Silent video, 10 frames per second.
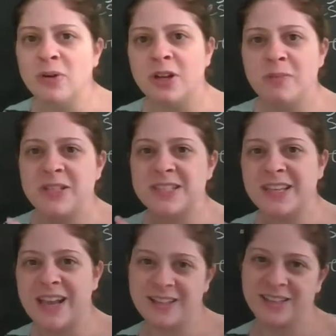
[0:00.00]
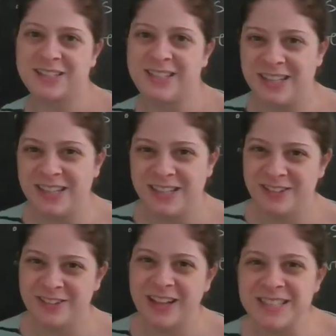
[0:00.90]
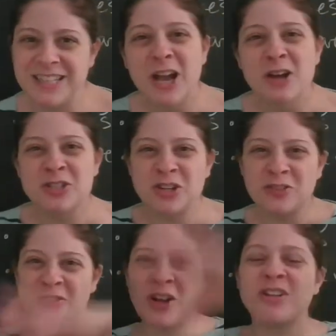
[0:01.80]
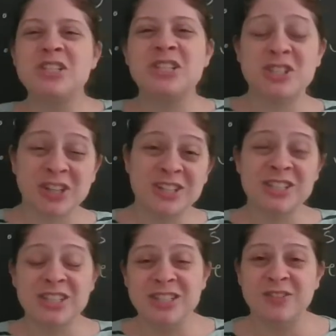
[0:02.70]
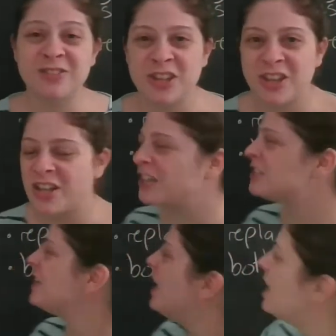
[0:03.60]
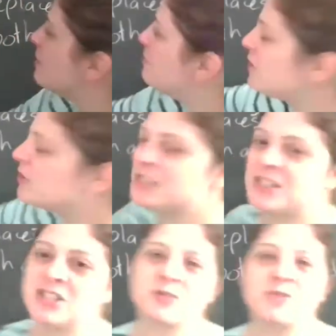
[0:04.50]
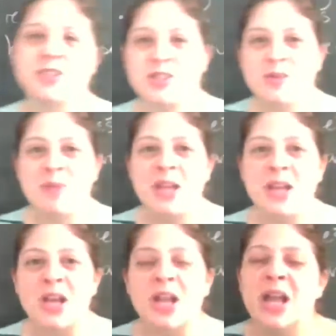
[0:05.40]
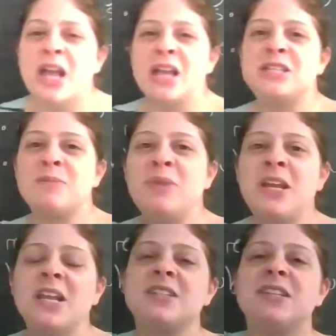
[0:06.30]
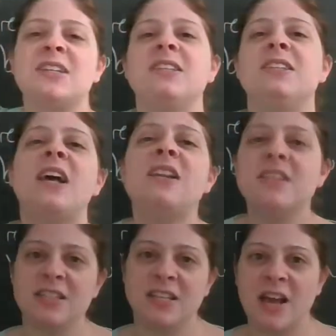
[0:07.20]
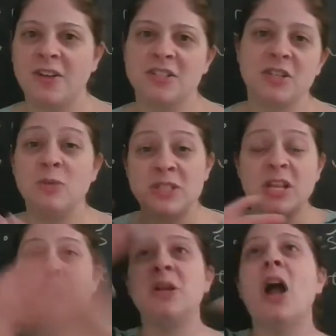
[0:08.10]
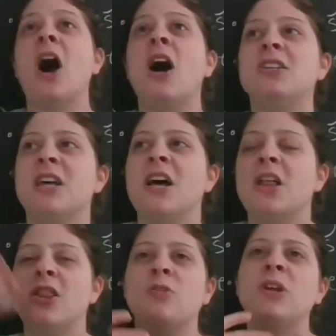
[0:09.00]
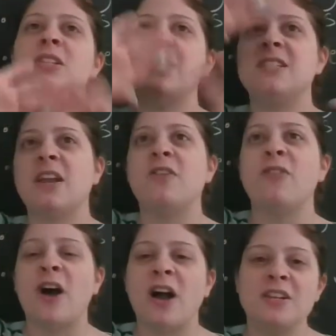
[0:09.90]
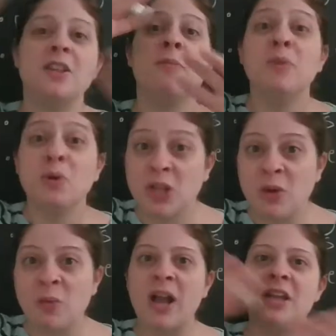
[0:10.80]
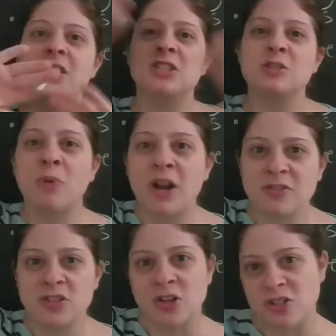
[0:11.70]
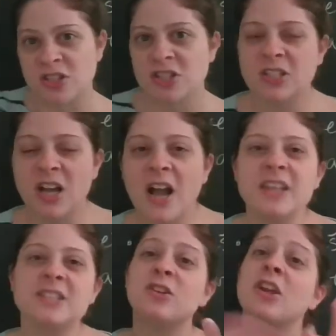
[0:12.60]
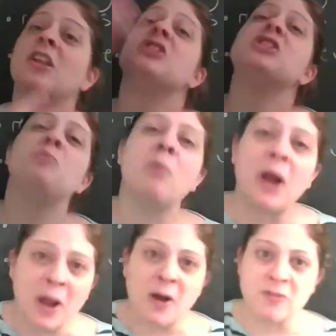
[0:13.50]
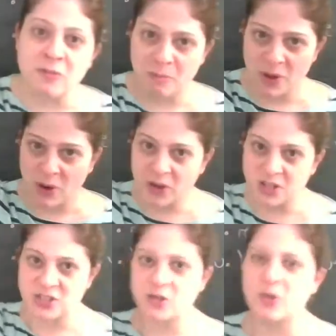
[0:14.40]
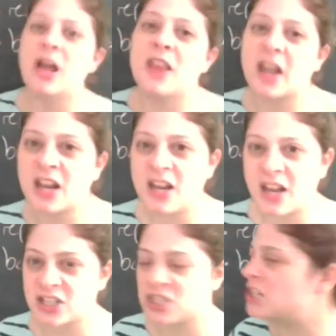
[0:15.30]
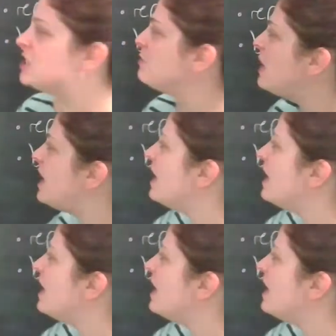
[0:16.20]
and it means galaxy, right? Which are very strangely different things. Milk is its original meaning. Its meaning, it's extended to galaxy, we said, because the Greeks identified the Milky Way, the spray of stars in the sky, as looking like a spray of milk. And so that connection is made,